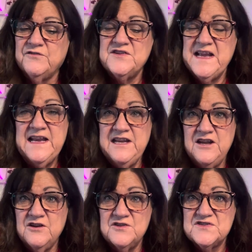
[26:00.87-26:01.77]
for 10
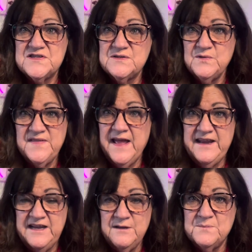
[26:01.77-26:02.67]
years with that
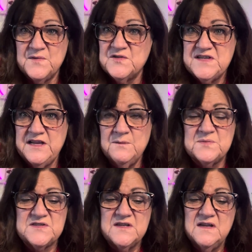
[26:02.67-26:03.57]
hip, those
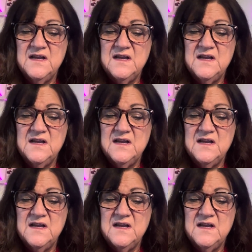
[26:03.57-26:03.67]
hips.